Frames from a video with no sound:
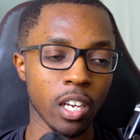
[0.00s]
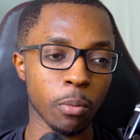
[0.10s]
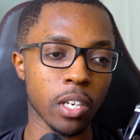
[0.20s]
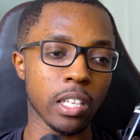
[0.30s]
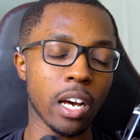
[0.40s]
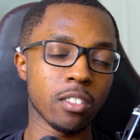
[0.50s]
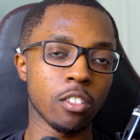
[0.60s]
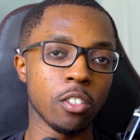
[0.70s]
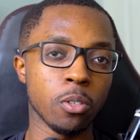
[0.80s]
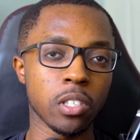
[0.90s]
And what it allows you
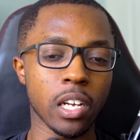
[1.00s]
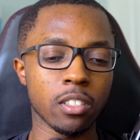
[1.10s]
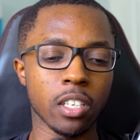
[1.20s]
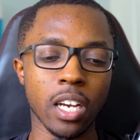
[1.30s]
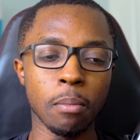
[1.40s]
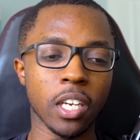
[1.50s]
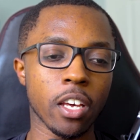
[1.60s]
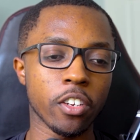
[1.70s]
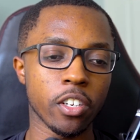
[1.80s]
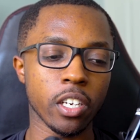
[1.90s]
to do is allows you to come
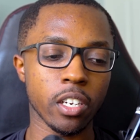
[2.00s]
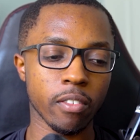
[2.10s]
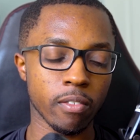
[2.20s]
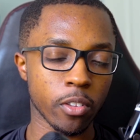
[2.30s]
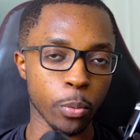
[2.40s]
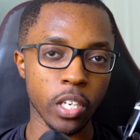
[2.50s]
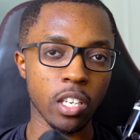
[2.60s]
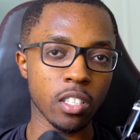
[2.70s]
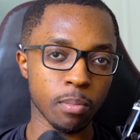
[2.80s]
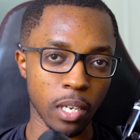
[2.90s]
together in a
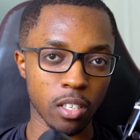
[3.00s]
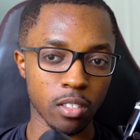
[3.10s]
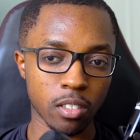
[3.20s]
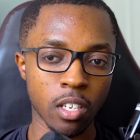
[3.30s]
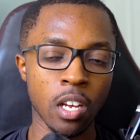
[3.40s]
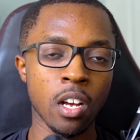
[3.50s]
3D space,